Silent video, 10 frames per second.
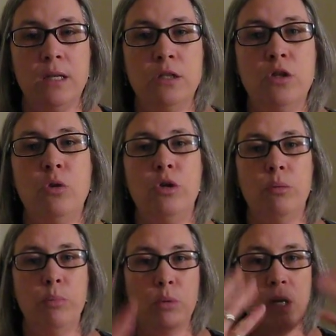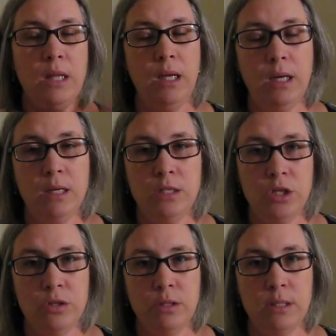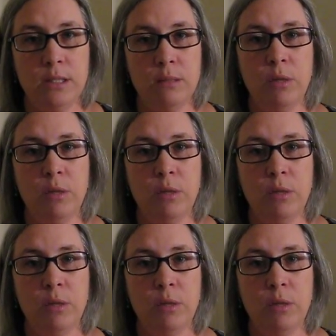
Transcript: and so you're breathing it into your system